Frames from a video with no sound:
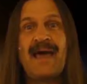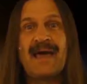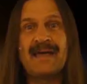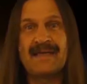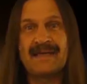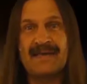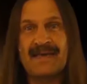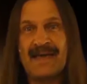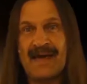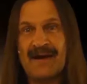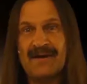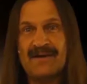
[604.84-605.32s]

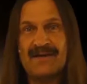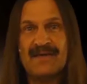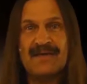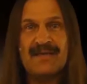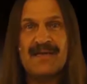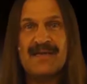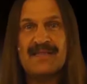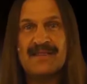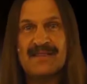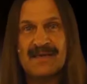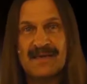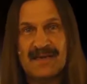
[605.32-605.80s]
and
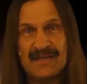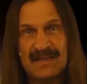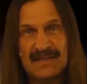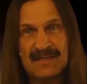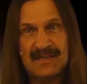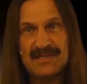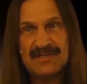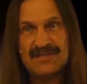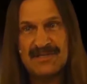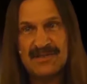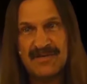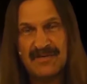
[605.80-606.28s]
calculate the
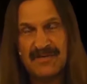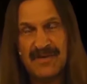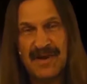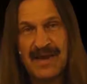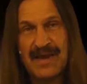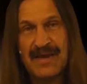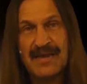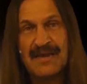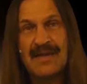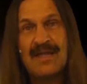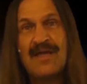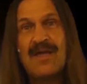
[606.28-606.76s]
collision
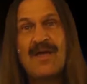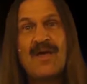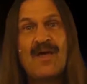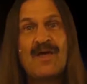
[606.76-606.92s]
rate,